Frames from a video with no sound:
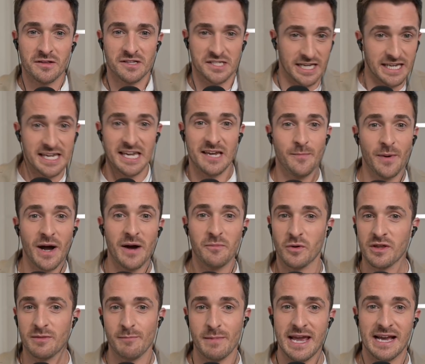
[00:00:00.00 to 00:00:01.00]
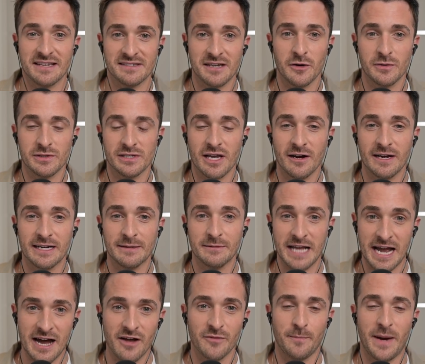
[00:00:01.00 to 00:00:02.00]
to keep up with me as I was going
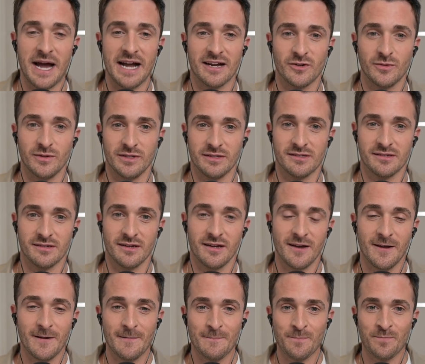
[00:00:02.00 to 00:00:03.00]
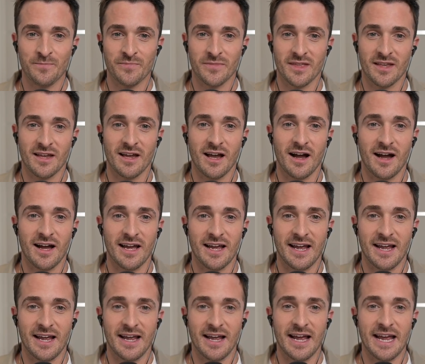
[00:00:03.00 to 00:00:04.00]
down backwards.
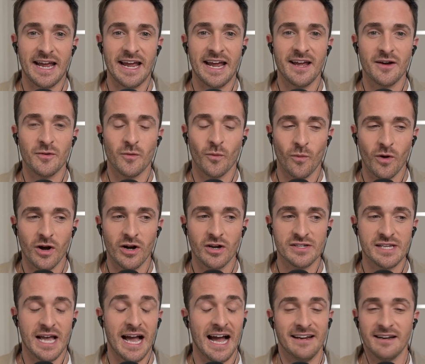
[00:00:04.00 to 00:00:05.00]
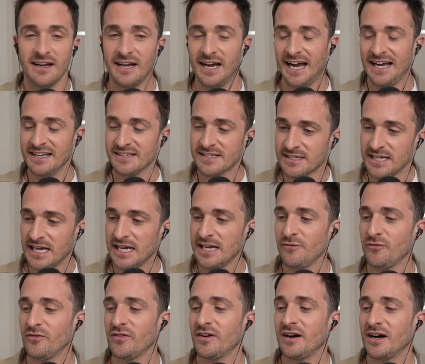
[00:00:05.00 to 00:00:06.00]
It was, and, and
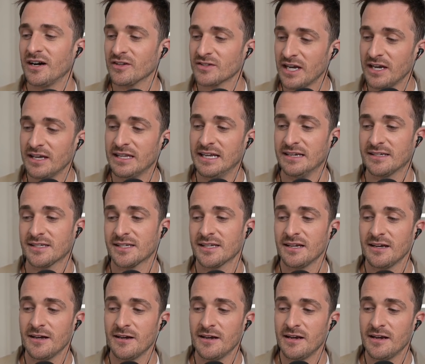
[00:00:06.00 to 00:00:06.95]
Steve, I'll tell you this,